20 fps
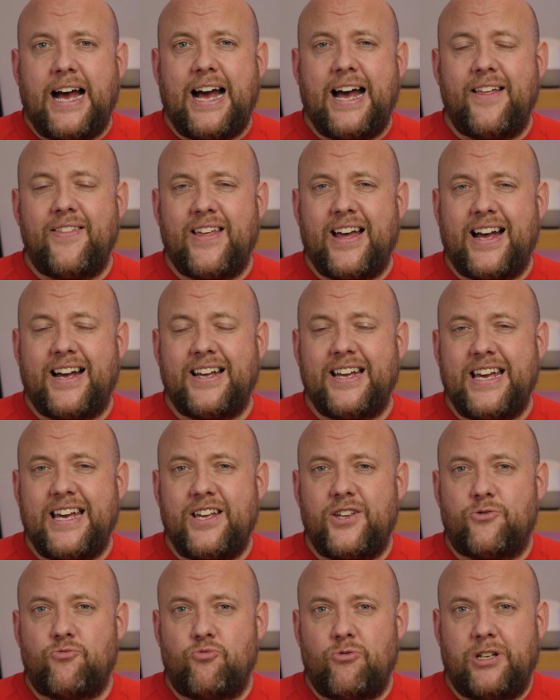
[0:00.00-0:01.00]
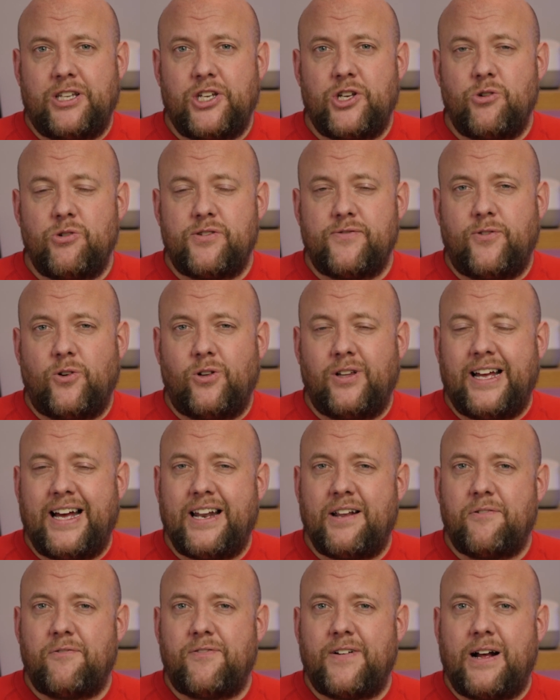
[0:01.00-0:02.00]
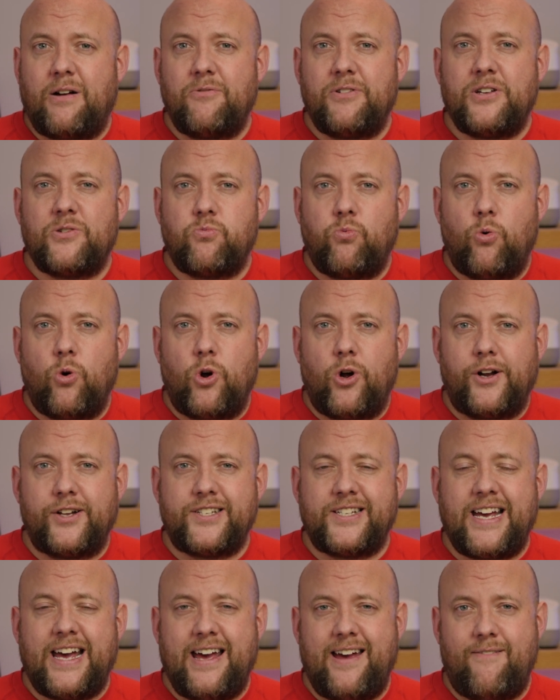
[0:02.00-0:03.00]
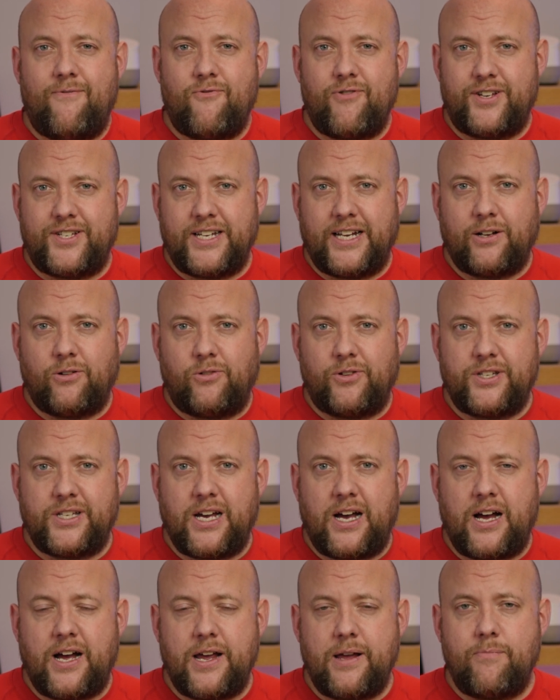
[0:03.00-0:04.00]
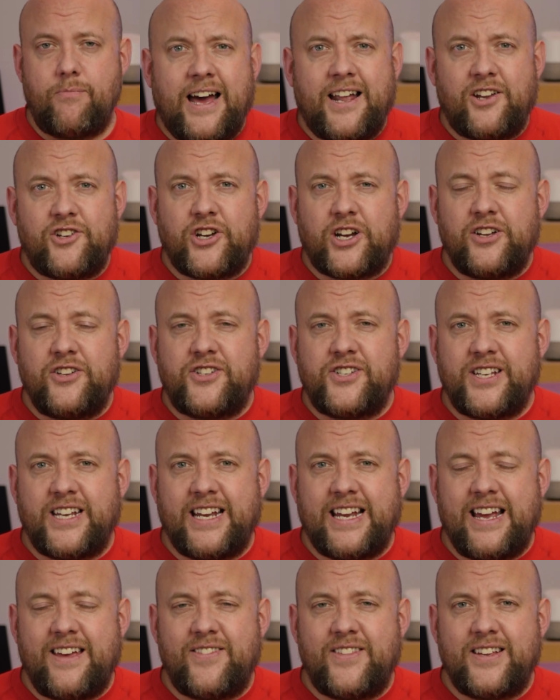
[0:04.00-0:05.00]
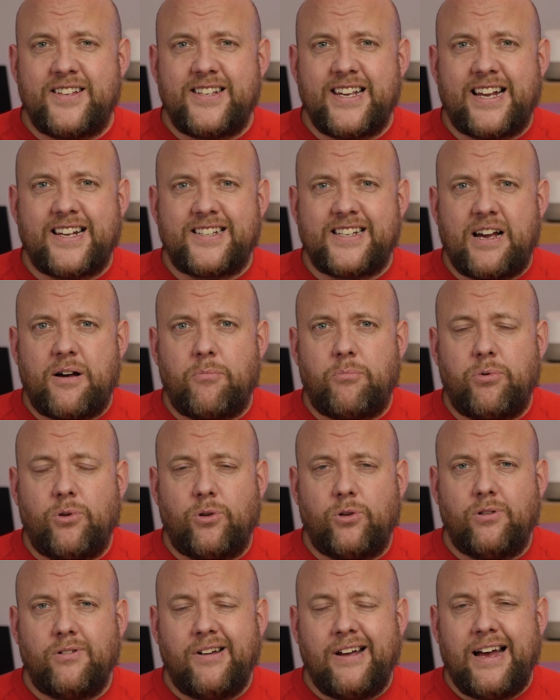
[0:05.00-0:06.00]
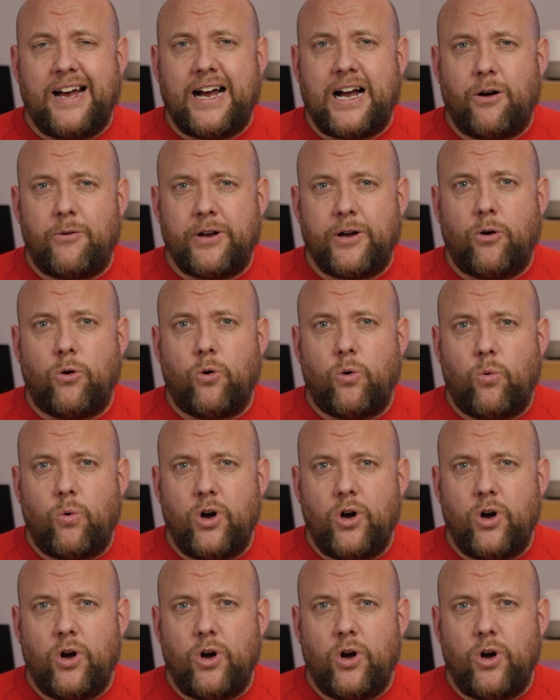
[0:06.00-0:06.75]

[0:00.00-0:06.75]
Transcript: And that is really useful, and I found it's worked every single time. And as you can see in this example, how it all